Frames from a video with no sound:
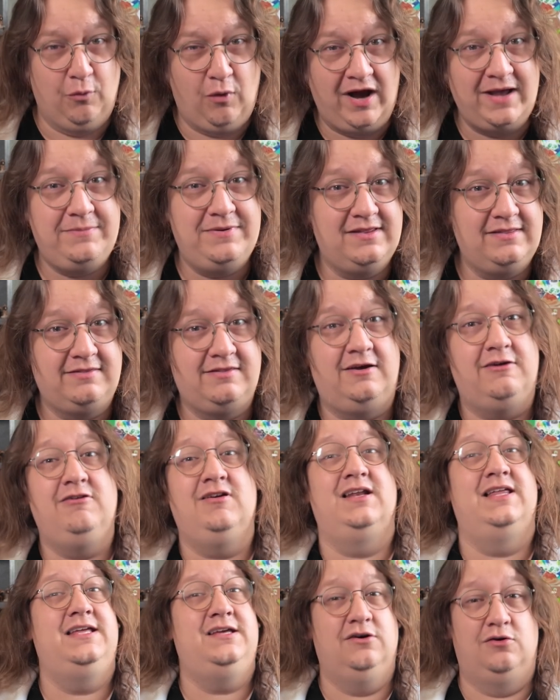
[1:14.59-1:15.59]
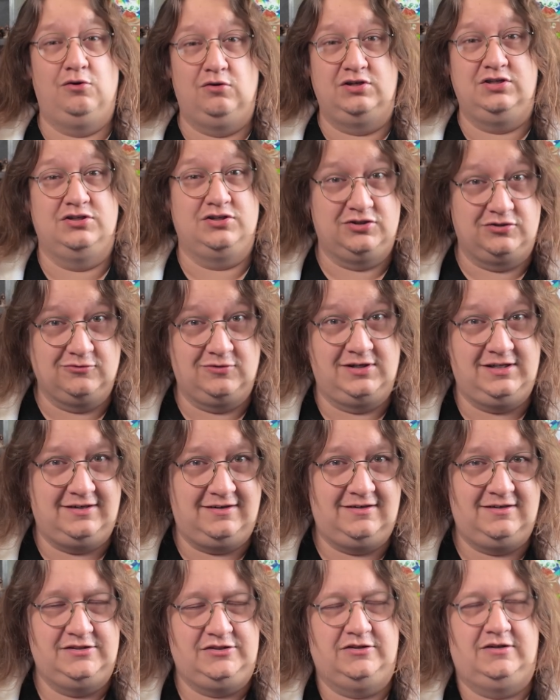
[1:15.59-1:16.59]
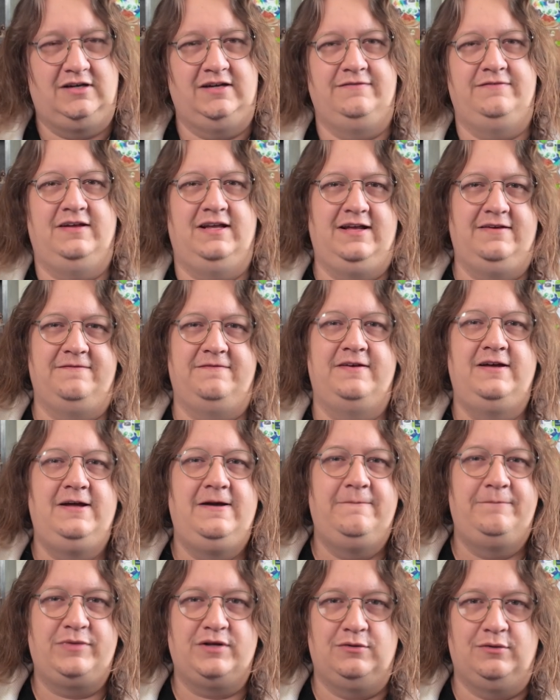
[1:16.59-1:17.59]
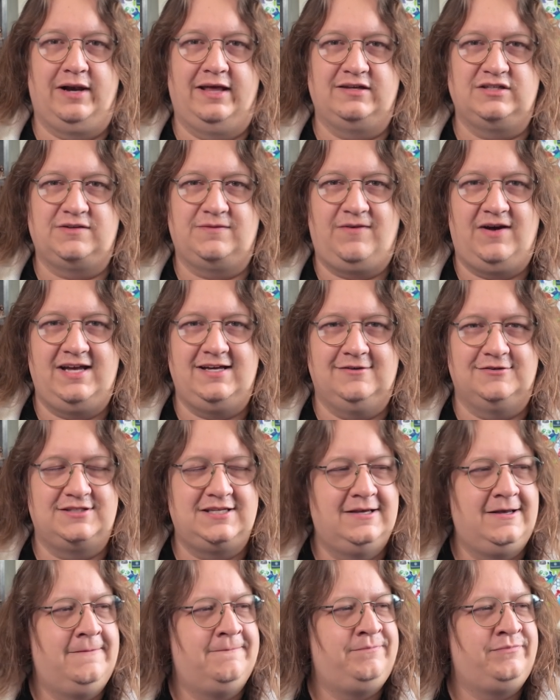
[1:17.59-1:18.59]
wipe it thoroughly or destroy the hard drive if all else fails.